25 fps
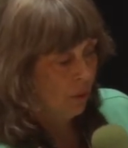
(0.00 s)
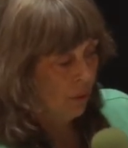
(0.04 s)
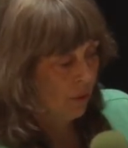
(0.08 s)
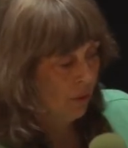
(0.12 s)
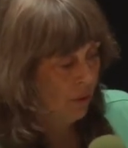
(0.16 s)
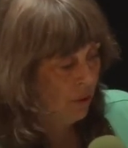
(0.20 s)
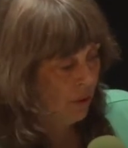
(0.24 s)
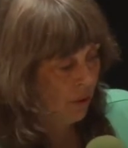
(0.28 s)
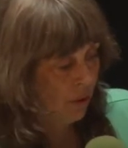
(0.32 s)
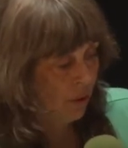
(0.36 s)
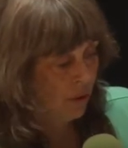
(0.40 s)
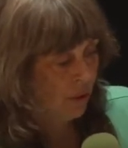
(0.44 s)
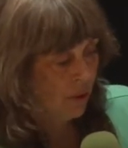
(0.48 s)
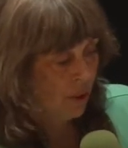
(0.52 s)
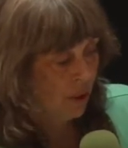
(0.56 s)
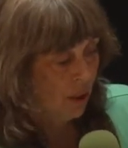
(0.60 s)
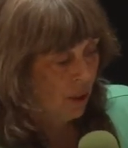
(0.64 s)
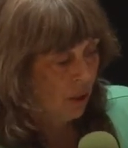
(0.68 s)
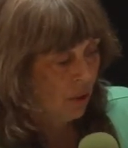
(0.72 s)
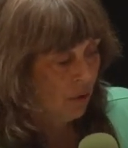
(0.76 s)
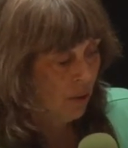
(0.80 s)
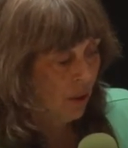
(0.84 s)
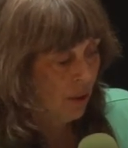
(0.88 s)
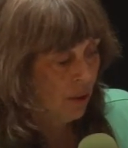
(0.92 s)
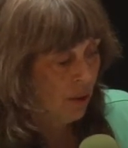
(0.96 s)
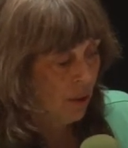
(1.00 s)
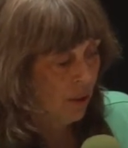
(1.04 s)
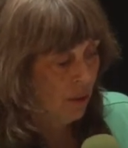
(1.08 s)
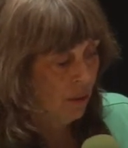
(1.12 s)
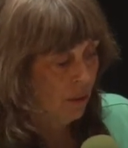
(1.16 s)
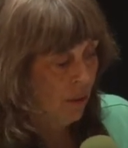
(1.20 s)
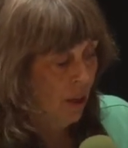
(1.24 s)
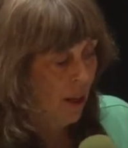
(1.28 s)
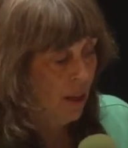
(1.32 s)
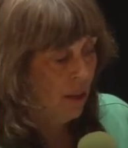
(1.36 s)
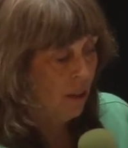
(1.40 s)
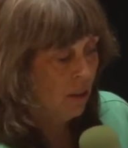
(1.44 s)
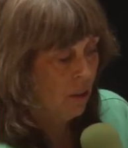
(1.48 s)
produces trust
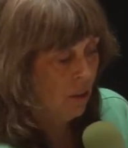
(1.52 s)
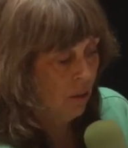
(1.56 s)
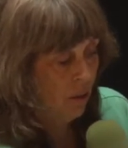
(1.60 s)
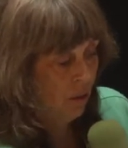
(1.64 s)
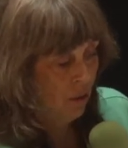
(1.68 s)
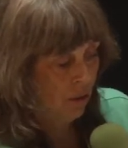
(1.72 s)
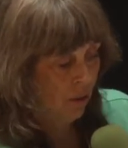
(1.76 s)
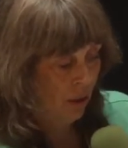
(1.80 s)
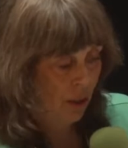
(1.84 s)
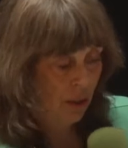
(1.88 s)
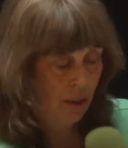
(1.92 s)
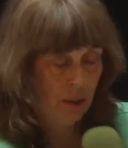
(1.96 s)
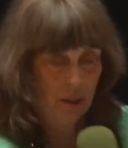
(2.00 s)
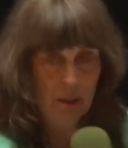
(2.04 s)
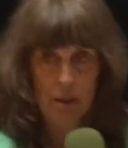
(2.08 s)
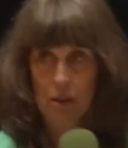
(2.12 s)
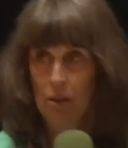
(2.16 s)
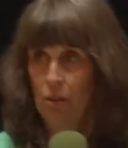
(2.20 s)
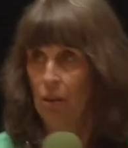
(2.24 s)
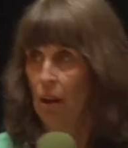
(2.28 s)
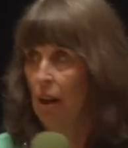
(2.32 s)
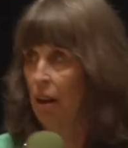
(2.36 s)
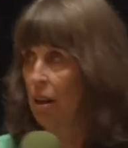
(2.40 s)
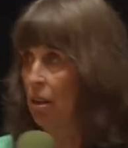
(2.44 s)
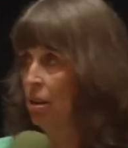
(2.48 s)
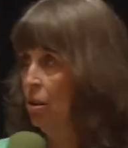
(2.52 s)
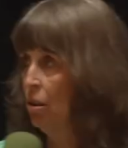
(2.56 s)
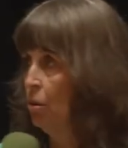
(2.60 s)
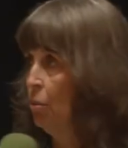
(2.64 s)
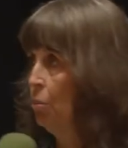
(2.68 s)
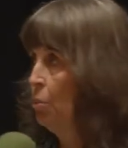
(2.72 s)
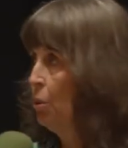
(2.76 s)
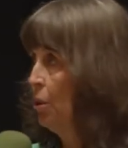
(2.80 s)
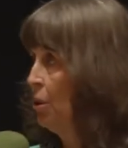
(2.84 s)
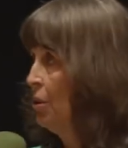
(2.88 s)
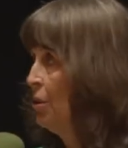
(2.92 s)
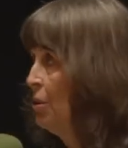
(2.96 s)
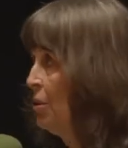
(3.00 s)
and gratitude. Trust and
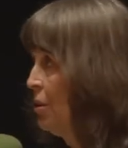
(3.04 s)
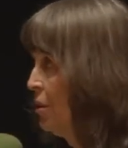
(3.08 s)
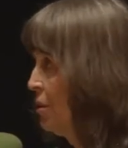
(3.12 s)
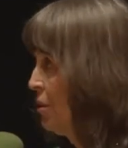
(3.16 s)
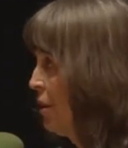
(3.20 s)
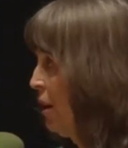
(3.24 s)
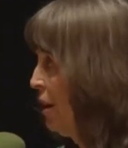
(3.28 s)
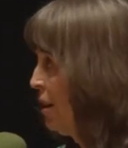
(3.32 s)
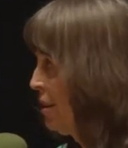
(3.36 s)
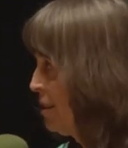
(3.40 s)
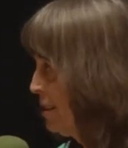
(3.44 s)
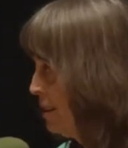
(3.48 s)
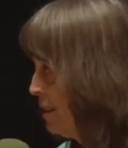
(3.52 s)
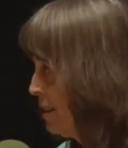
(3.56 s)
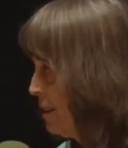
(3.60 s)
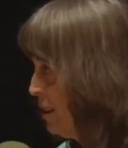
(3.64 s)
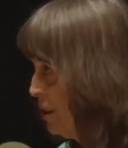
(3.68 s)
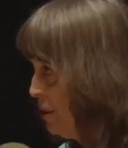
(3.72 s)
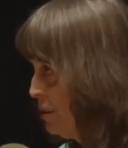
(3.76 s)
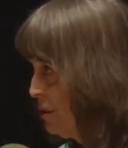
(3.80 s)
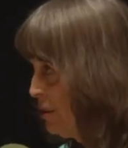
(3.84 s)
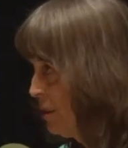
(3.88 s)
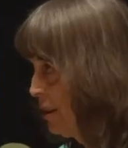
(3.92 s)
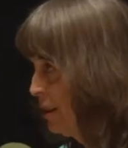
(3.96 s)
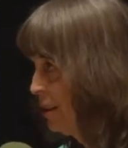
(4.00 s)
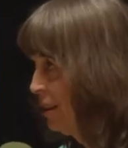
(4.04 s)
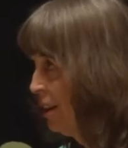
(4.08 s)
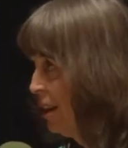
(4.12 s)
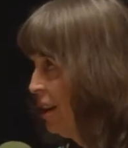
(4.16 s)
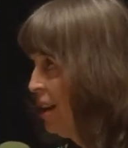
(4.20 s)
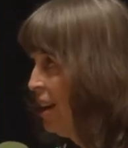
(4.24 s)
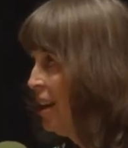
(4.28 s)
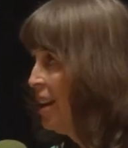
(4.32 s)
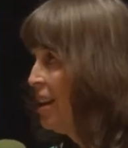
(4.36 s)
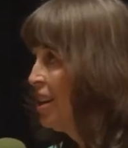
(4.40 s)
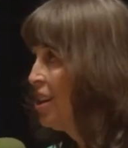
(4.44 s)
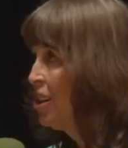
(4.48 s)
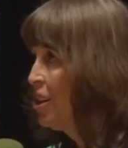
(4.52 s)
gratitude produces oxytocin.
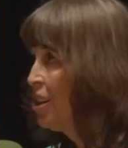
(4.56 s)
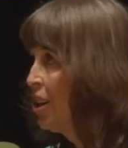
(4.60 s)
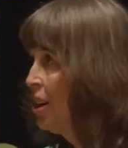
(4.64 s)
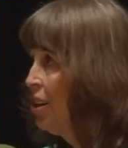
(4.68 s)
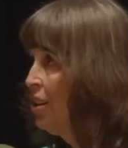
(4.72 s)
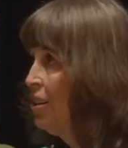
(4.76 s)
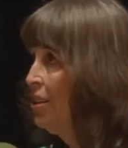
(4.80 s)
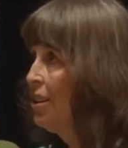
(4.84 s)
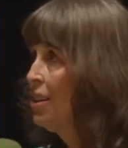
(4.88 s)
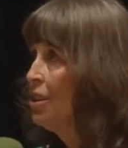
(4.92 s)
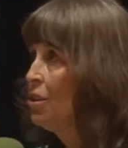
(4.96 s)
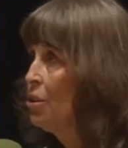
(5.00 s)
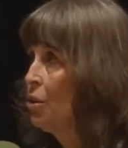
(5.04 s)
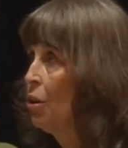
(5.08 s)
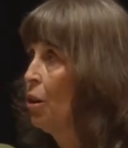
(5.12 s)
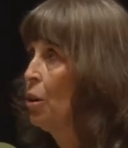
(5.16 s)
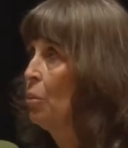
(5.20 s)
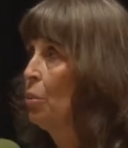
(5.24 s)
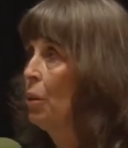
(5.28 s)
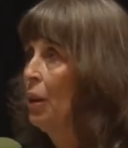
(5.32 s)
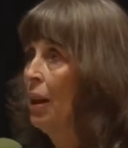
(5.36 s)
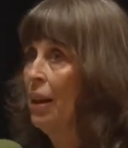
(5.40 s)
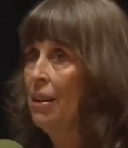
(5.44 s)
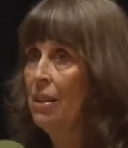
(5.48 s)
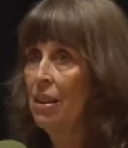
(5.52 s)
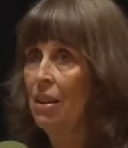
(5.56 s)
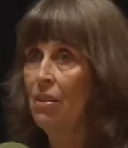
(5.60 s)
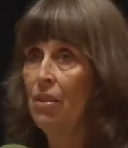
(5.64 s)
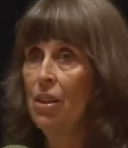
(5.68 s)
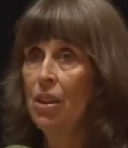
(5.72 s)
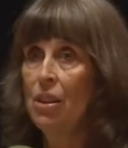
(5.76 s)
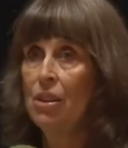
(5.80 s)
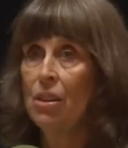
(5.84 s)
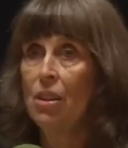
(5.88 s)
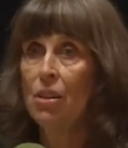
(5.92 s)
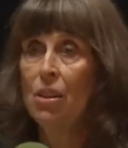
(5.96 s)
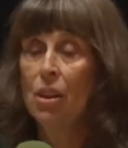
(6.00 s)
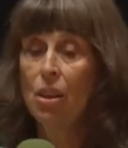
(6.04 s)
Shared enjoyable
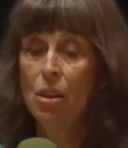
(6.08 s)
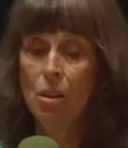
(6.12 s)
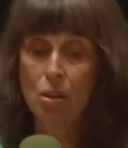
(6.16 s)
activities are